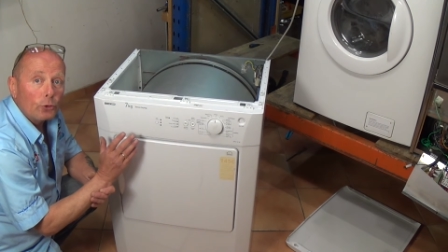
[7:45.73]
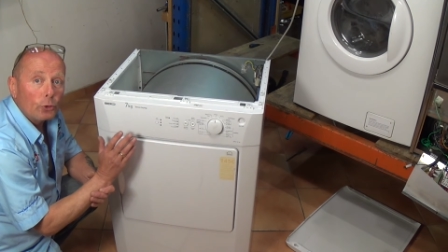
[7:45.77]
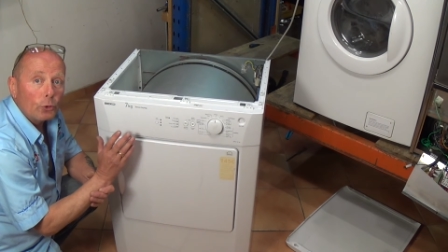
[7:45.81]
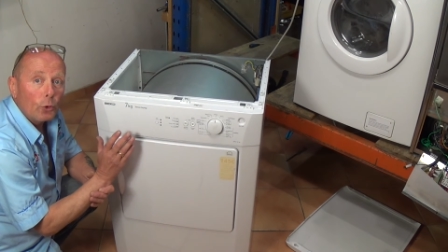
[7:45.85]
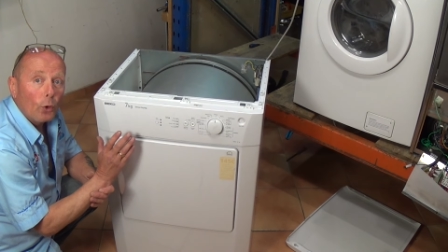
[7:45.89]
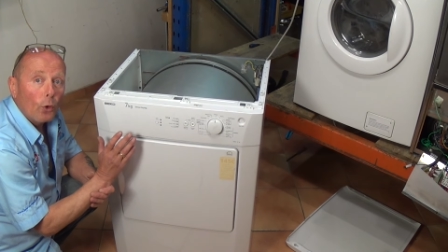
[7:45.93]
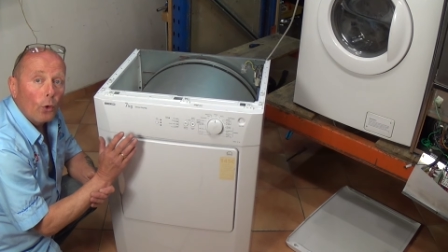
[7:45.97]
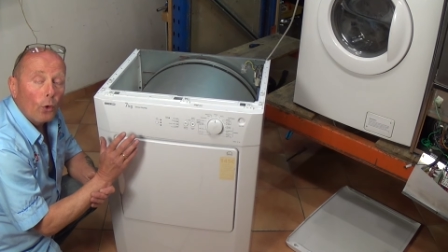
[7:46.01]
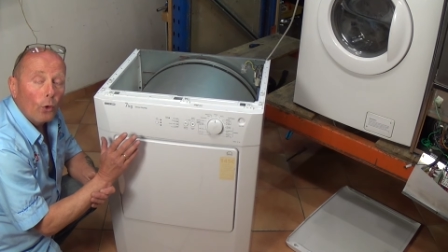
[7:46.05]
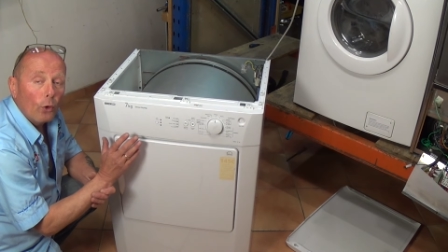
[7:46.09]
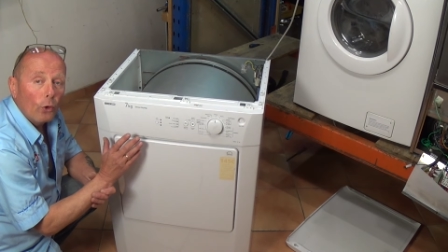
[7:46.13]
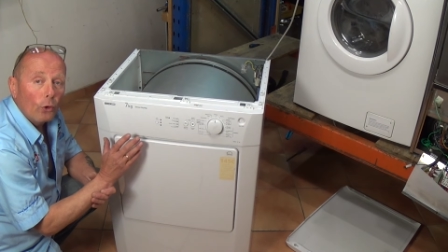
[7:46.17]

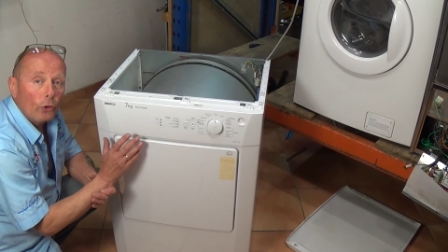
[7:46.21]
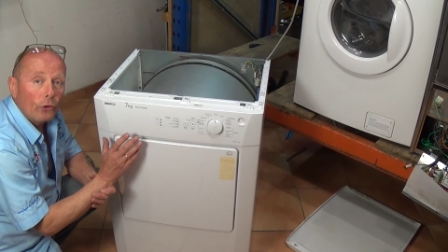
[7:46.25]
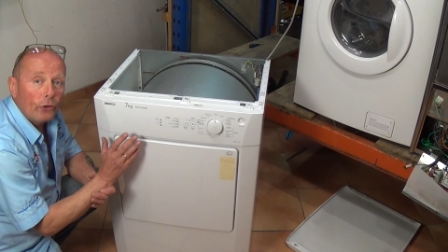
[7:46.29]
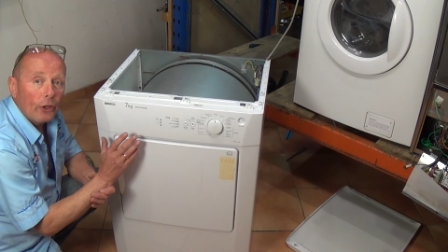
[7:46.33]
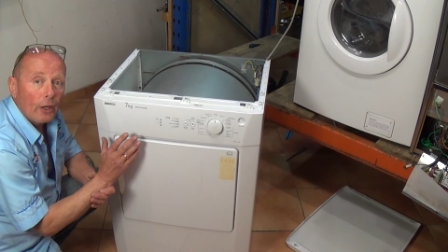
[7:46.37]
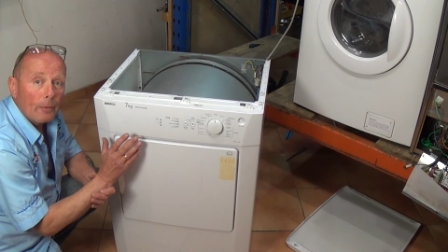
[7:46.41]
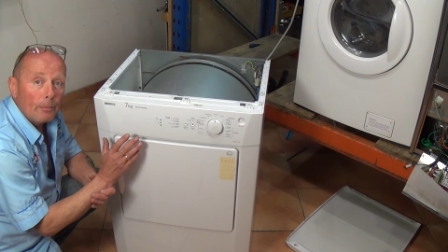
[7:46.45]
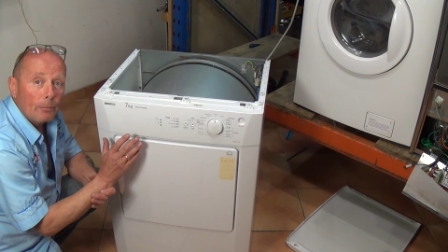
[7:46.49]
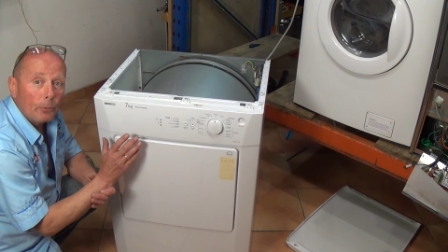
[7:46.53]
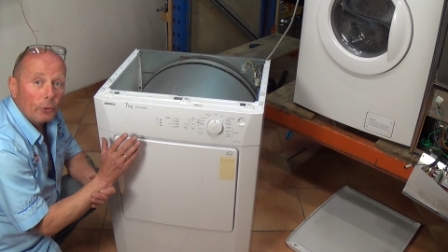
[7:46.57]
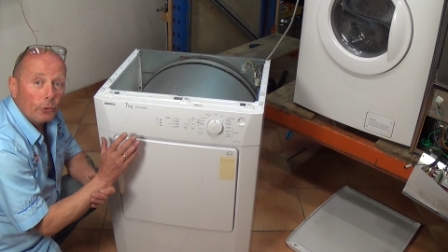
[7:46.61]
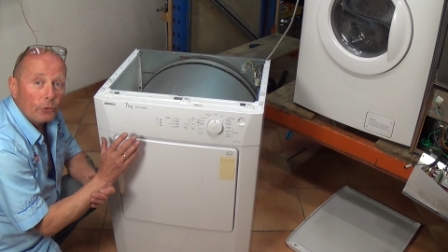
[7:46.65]
to all
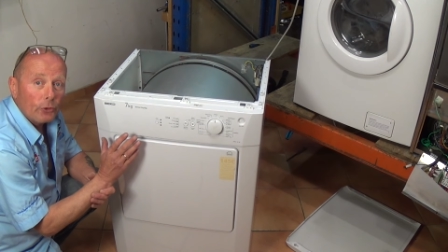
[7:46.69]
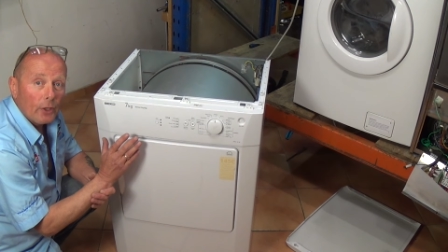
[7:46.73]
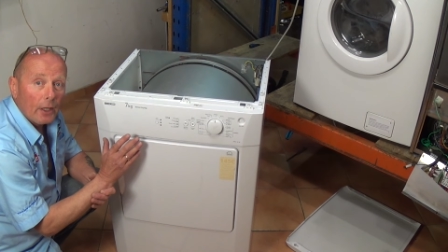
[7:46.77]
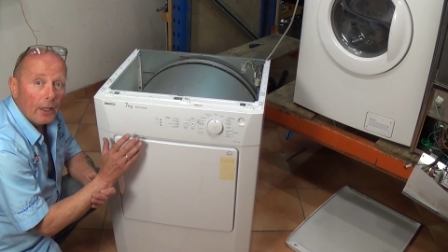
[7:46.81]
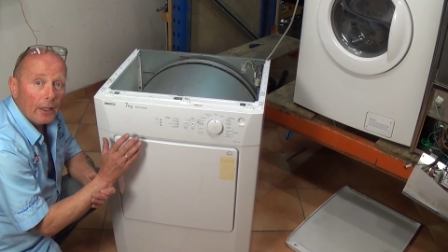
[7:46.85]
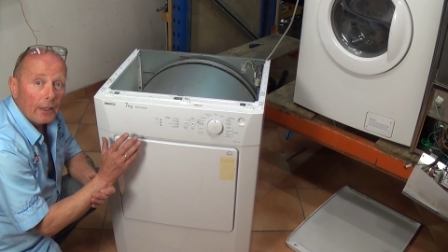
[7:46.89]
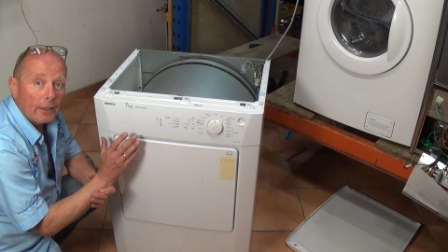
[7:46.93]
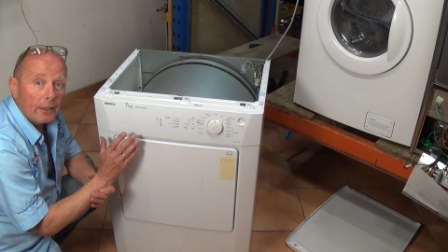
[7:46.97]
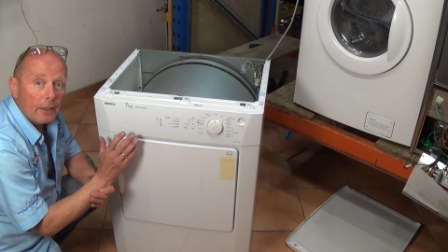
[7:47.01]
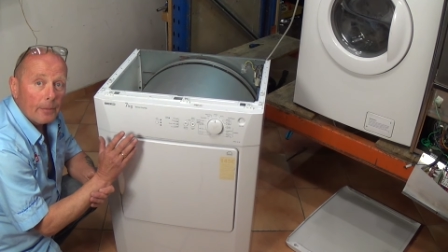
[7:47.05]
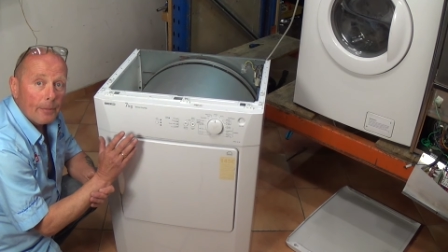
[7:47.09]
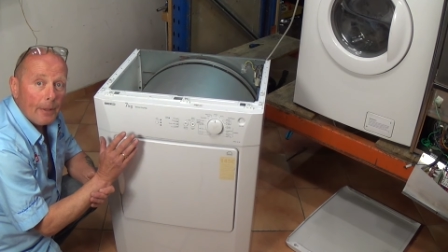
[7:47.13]
tumble
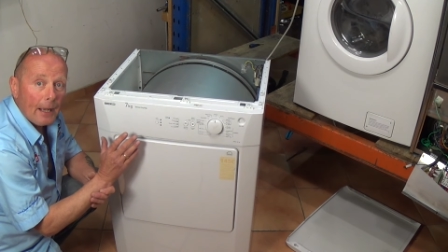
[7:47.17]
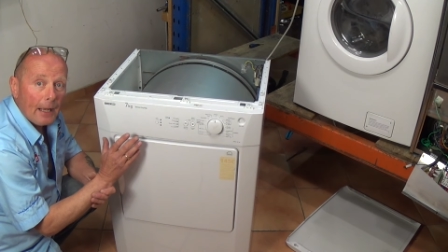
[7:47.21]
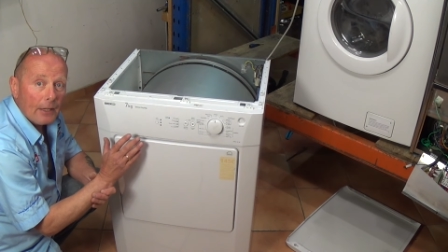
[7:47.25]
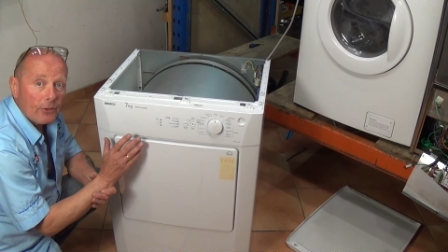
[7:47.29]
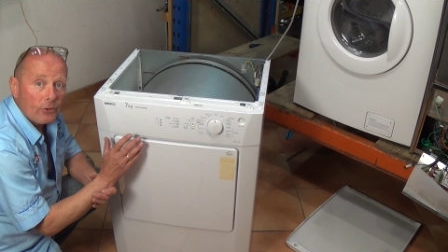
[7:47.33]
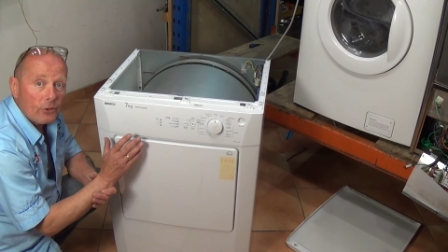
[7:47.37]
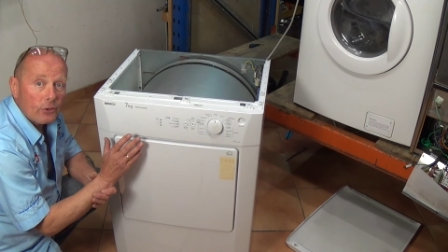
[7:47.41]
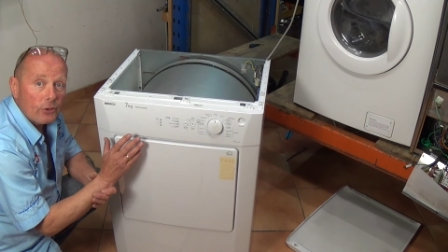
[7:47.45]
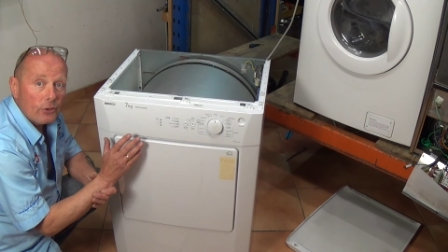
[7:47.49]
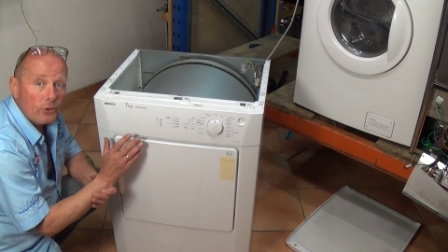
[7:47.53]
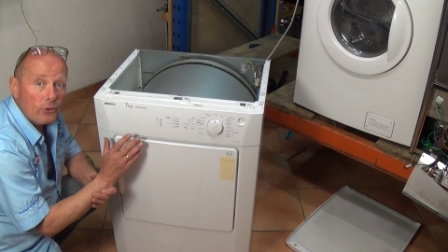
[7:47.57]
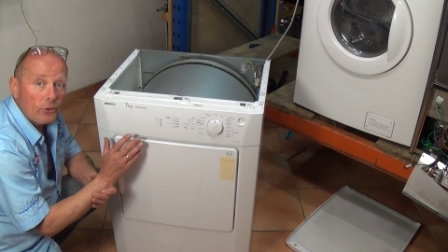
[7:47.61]
dryer
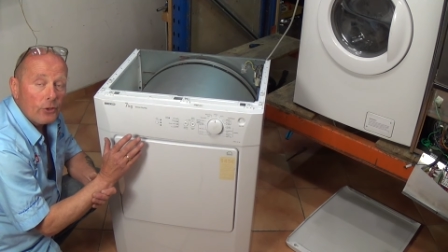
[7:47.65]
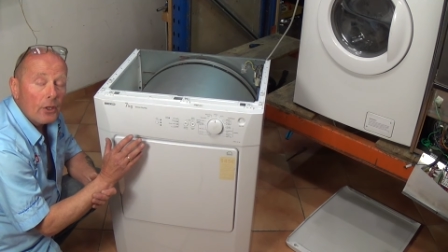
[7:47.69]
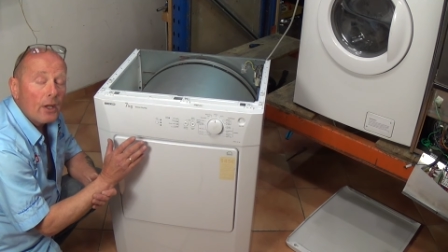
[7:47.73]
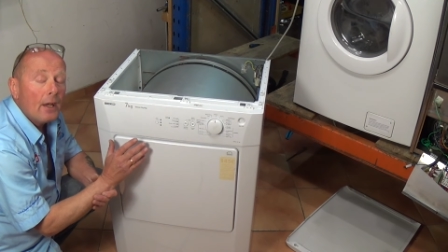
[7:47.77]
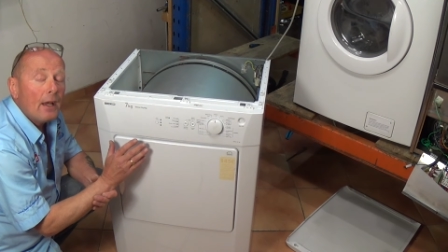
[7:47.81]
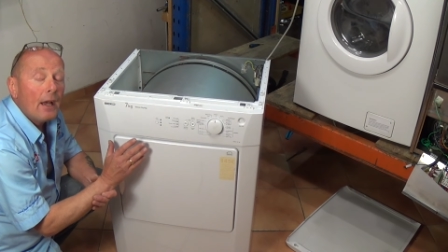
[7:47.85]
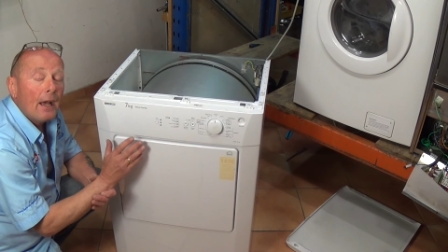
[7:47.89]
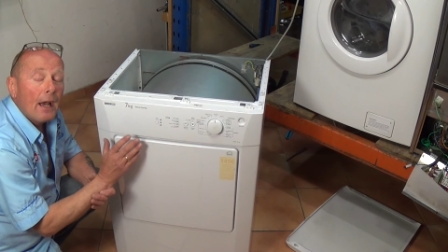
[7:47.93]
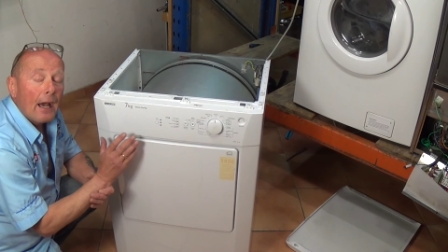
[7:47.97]
capacitors